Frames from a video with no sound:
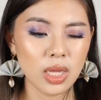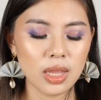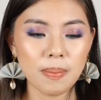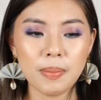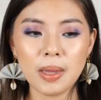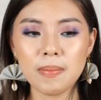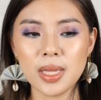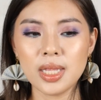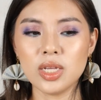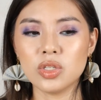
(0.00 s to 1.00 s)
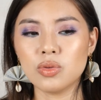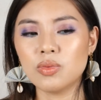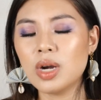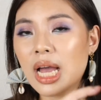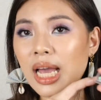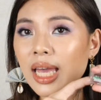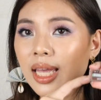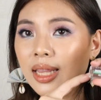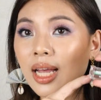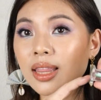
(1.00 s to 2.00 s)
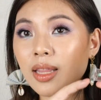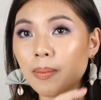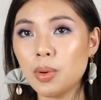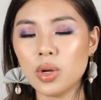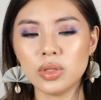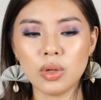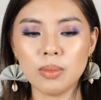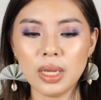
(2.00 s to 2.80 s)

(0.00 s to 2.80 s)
the pigment is right at the bottom,